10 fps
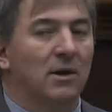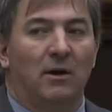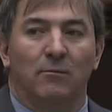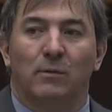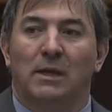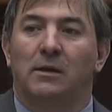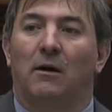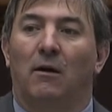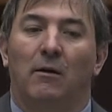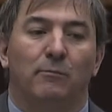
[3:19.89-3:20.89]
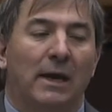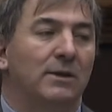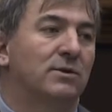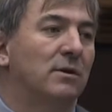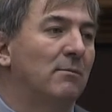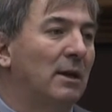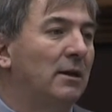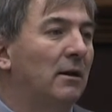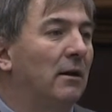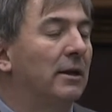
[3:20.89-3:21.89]
on media, on mainstream
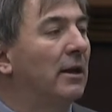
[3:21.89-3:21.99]
media on it.